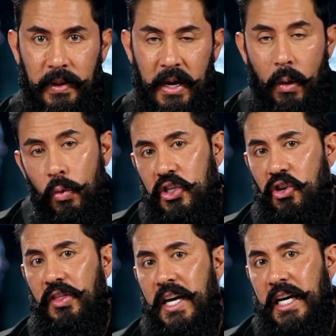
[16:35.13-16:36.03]
And when you
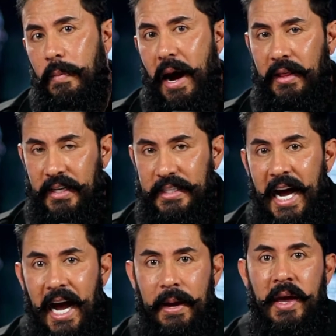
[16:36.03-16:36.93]
start thinking about the
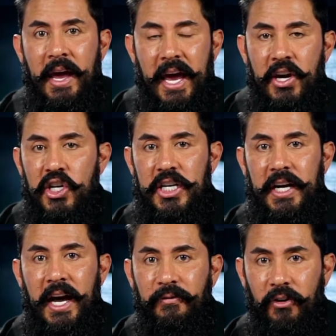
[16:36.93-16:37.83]
time, energy,
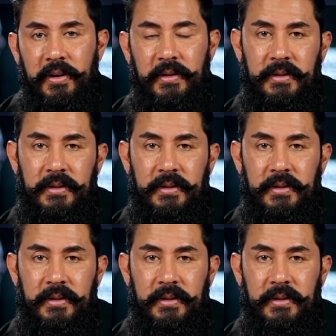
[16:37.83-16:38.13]
and effort,